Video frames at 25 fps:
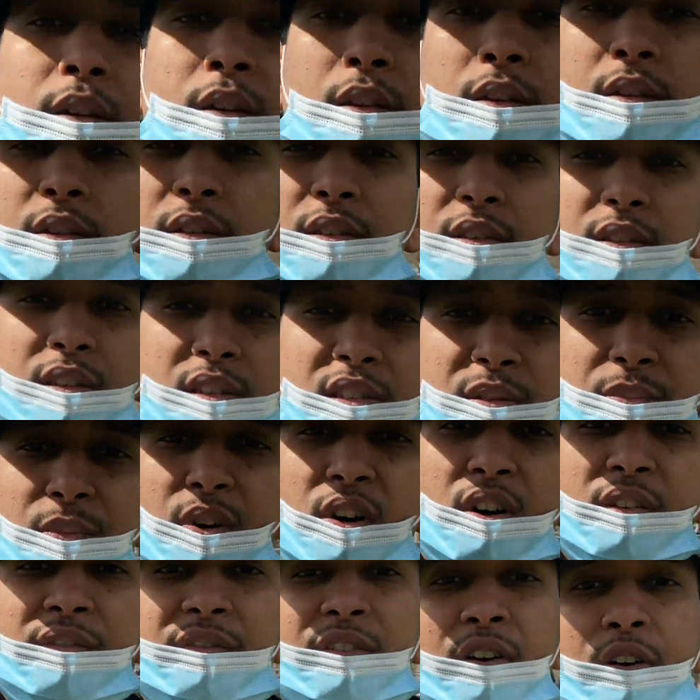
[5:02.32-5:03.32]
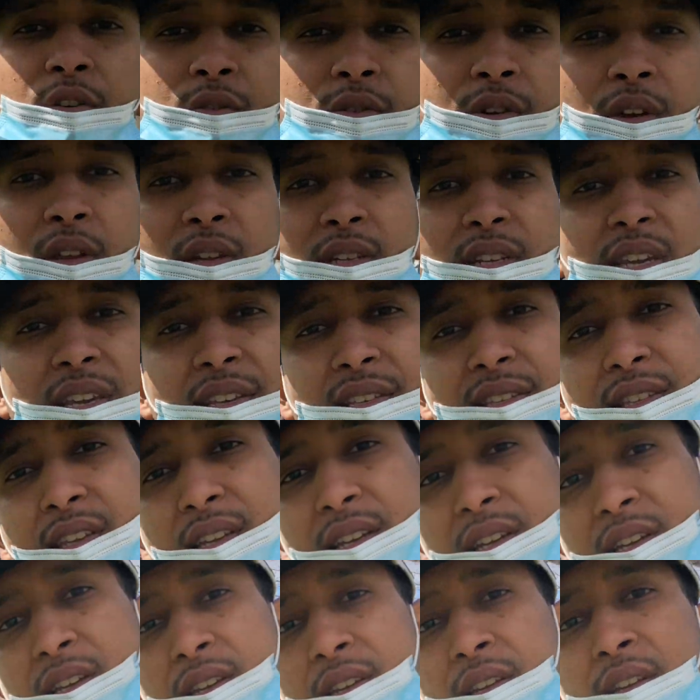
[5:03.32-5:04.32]
This is the smartphone
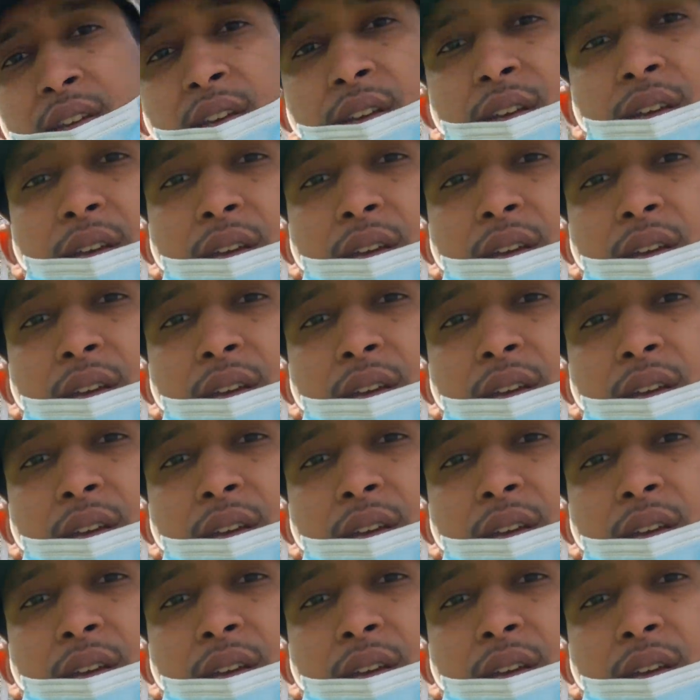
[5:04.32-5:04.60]
testing